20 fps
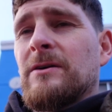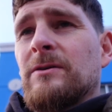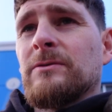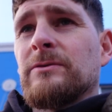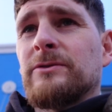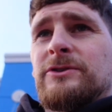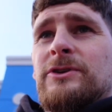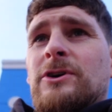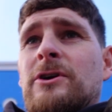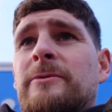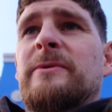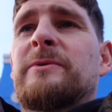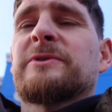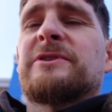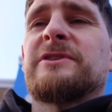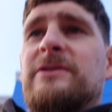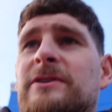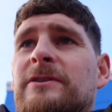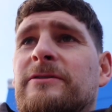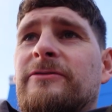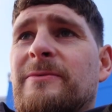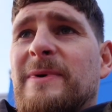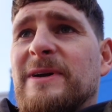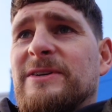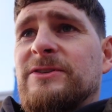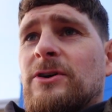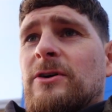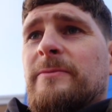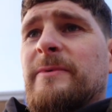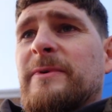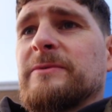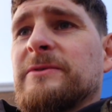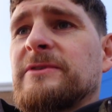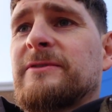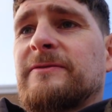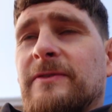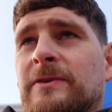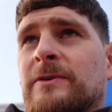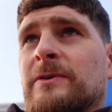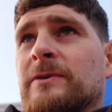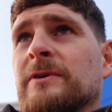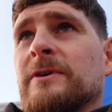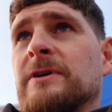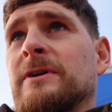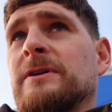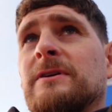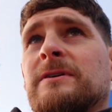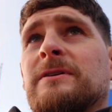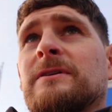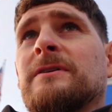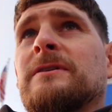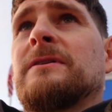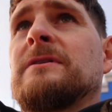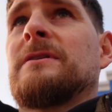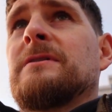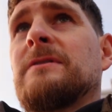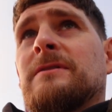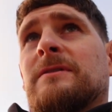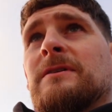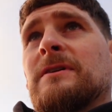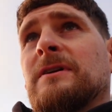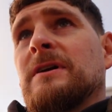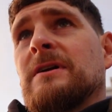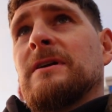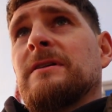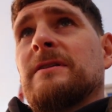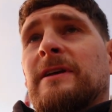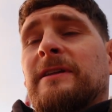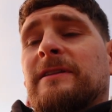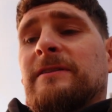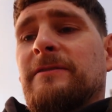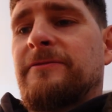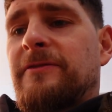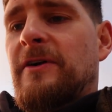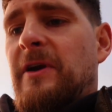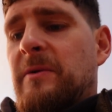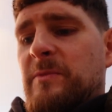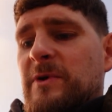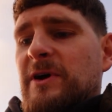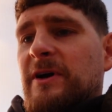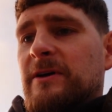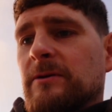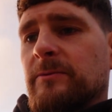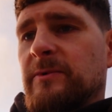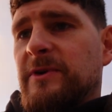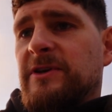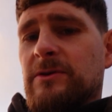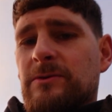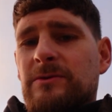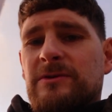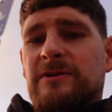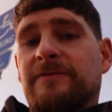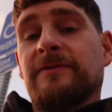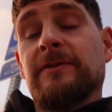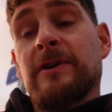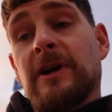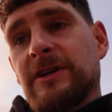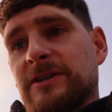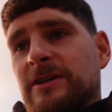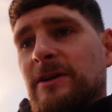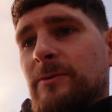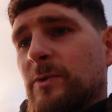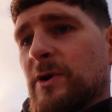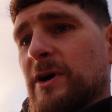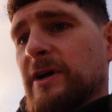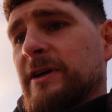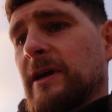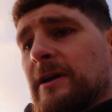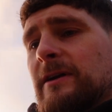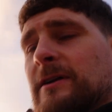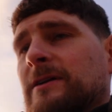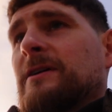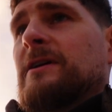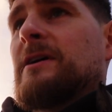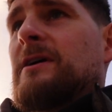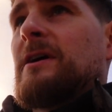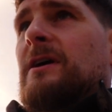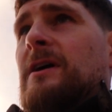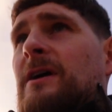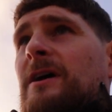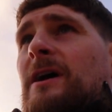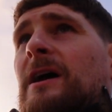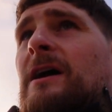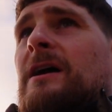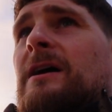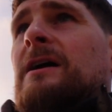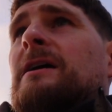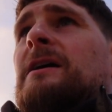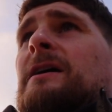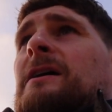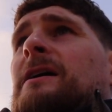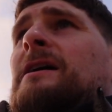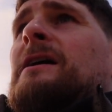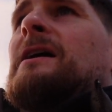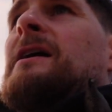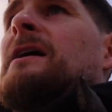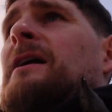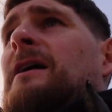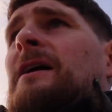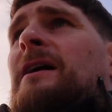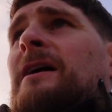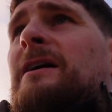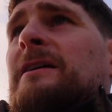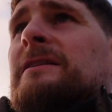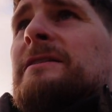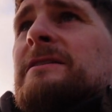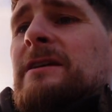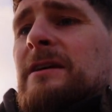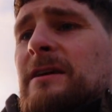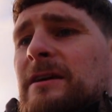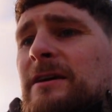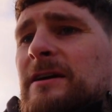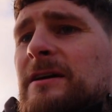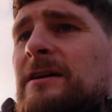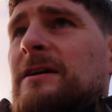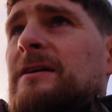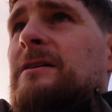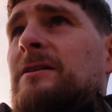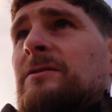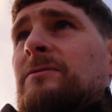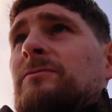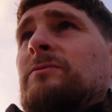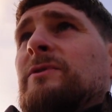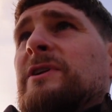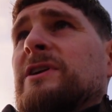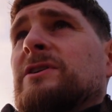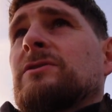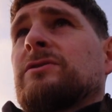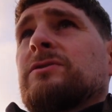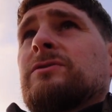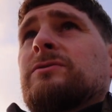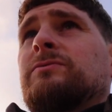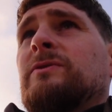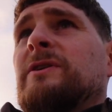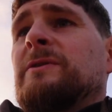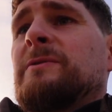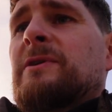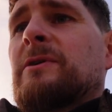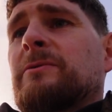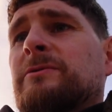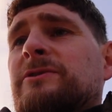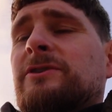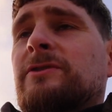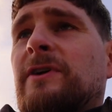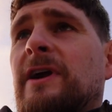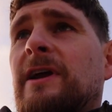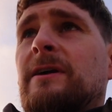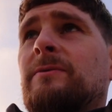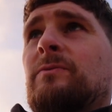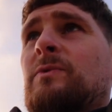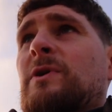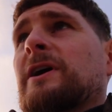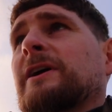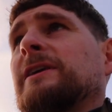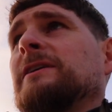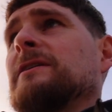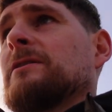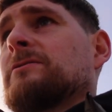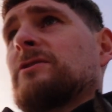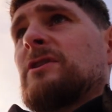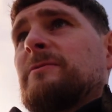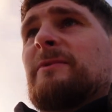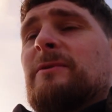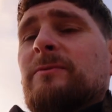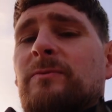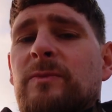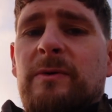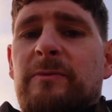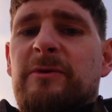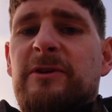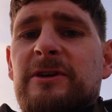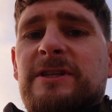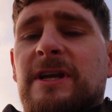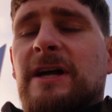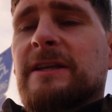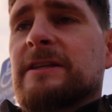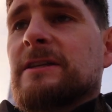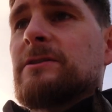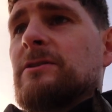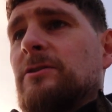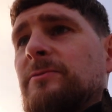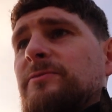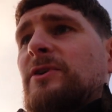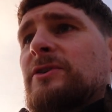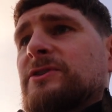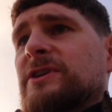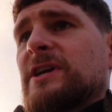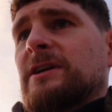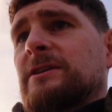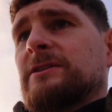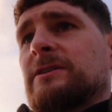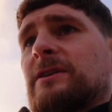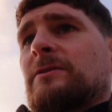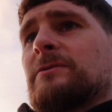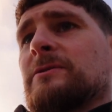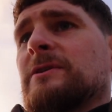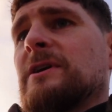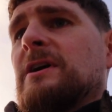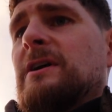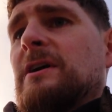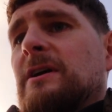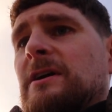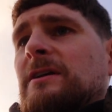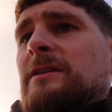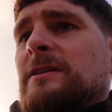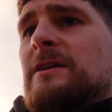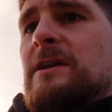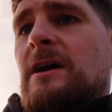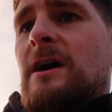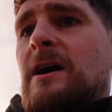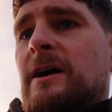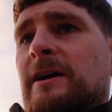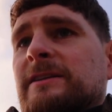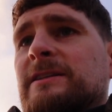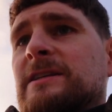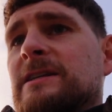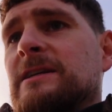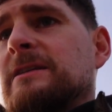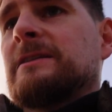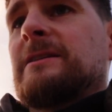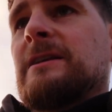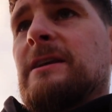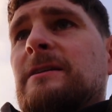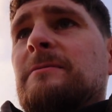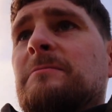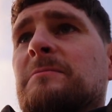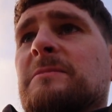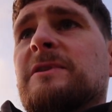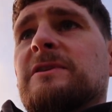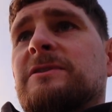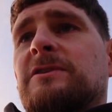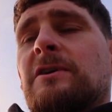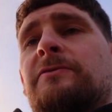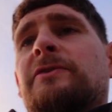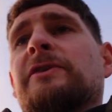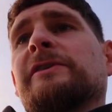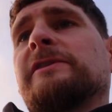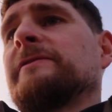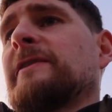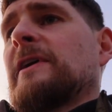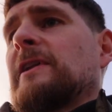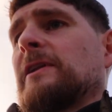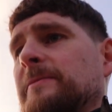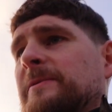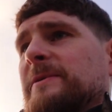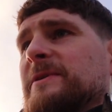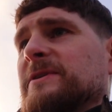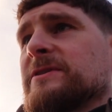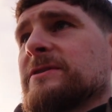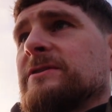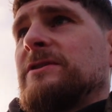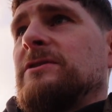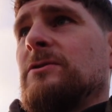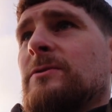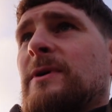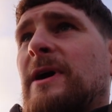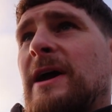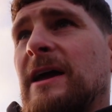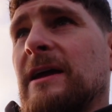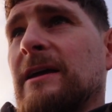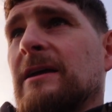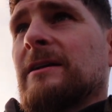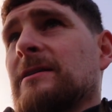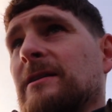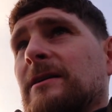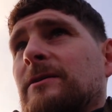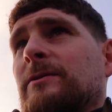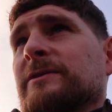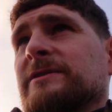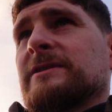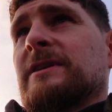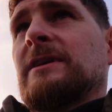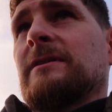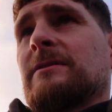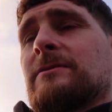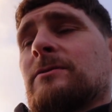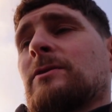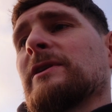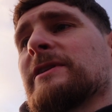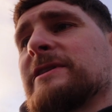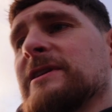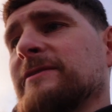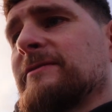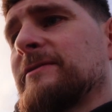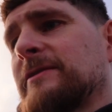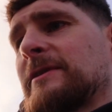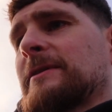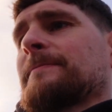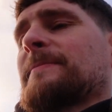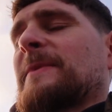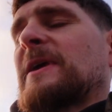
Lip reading: old job. It wasn't just for my job, it was for like the framework that we used for actually working. And we would always create a working agreement when we started new projects. So the IT team, the software developers, QA, like quantitative,